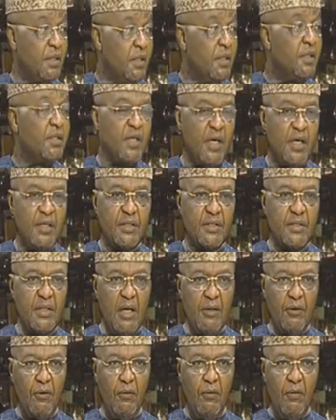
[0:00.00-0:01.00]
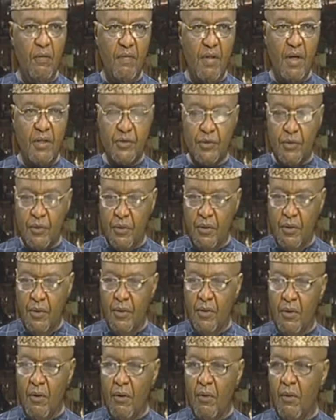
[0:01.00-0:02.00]
Yes, and all of that. So
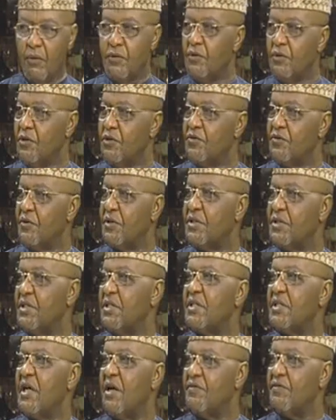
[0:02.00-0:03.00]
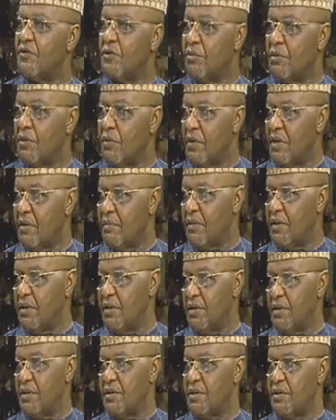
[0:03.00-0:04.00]
all those forces have to be well
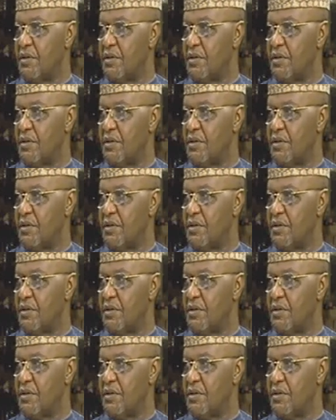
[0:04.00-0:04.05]
managed.